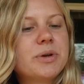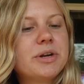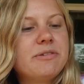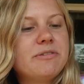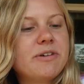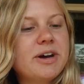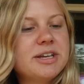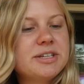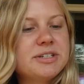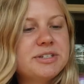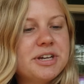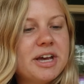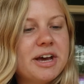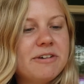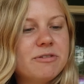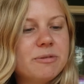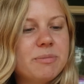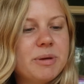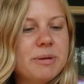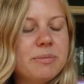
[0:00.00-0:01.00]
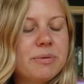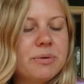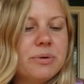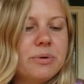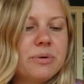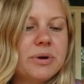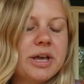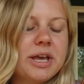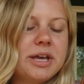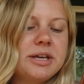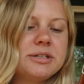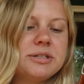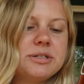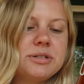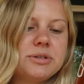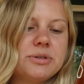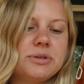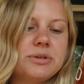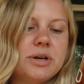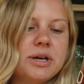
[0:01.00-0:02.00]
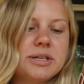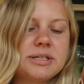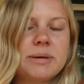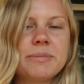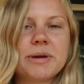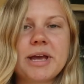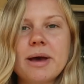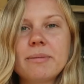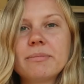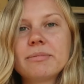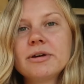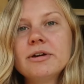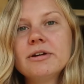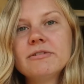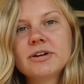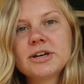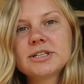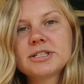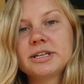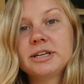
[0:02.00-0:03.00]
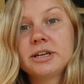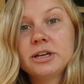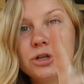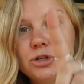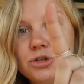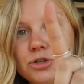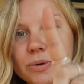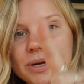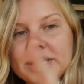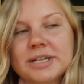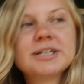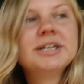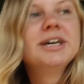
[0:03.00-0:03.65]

What advice do you have for people who are keen to do a summer camp? Firstly, do it.